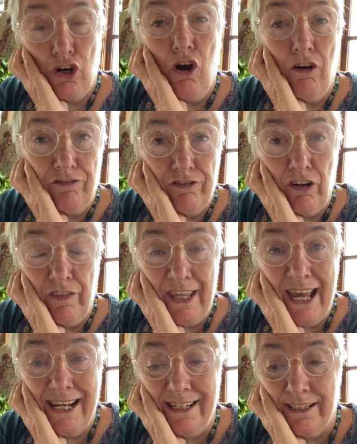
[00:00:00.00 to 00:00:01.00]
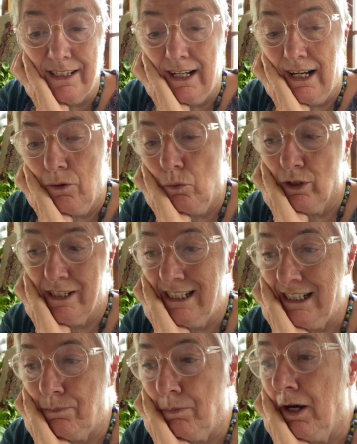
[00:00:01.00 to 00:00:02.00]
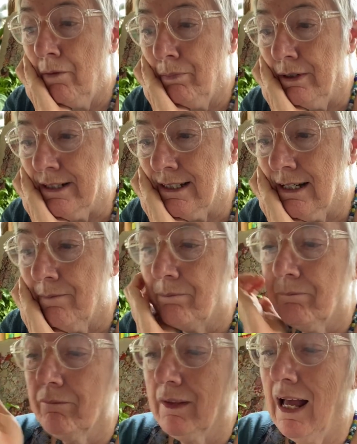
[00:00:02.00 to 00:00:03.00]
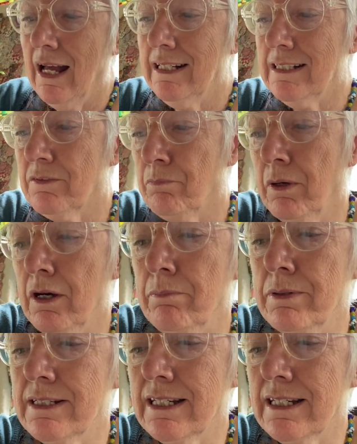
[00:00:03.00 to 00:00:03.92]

off on the end. What's its purpose? And its purpose